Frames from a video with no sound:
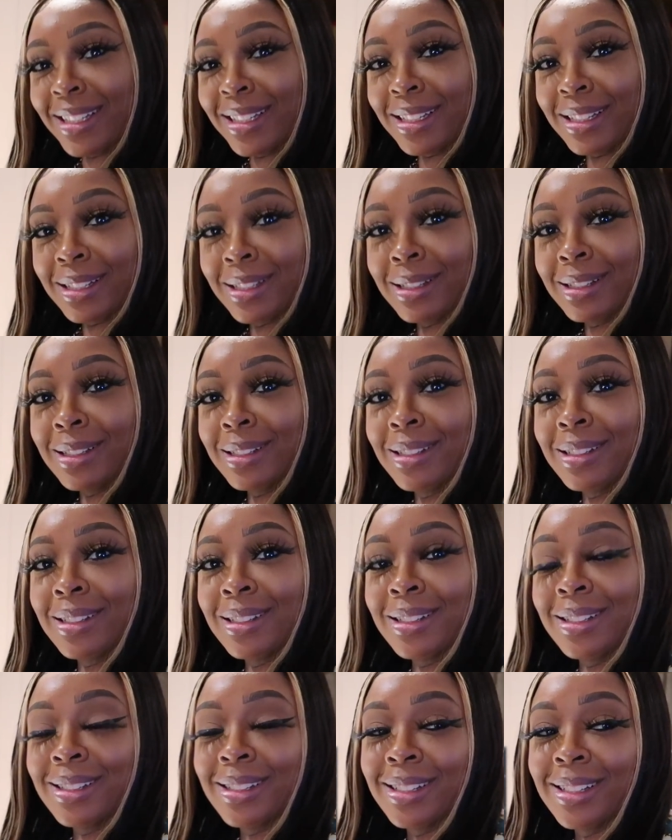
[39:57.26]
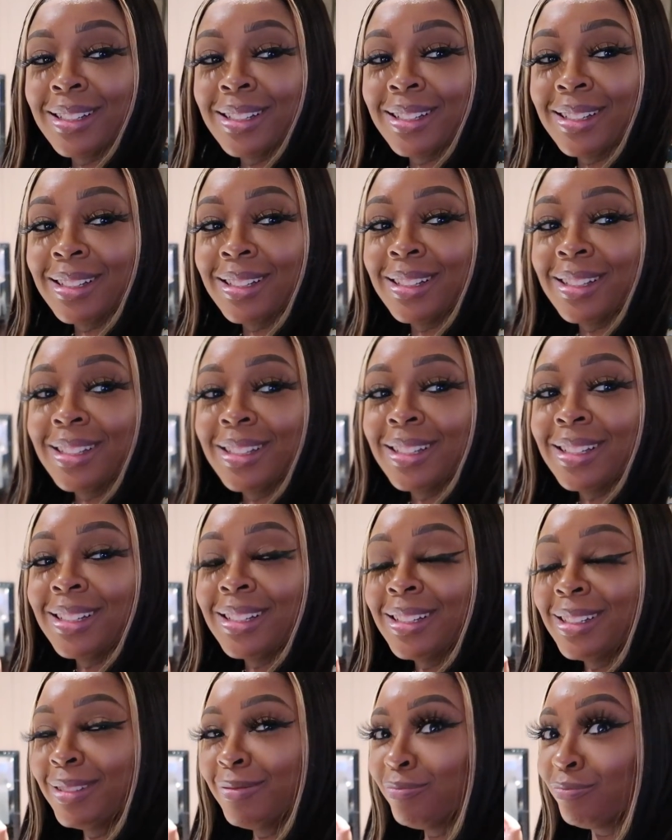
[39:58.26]

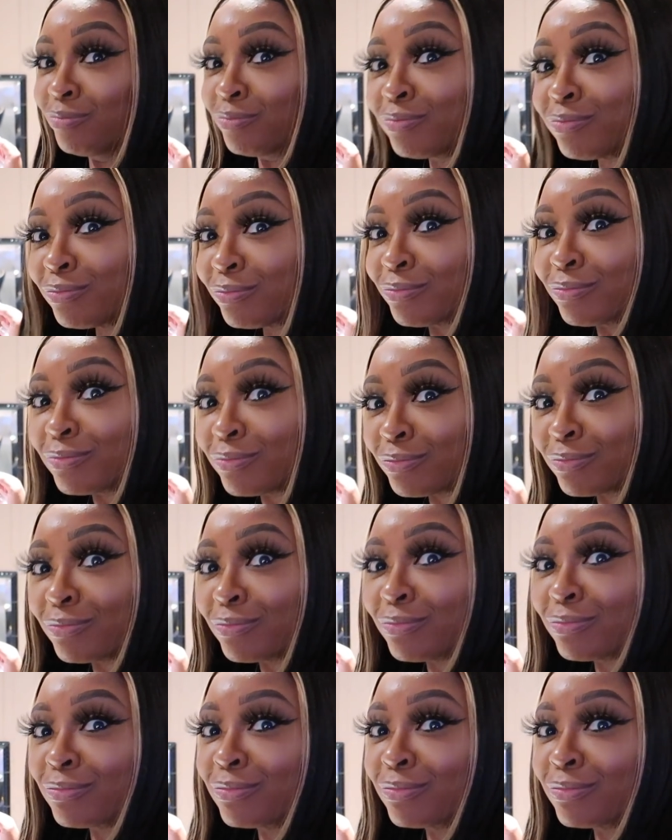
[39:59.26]
[no speech]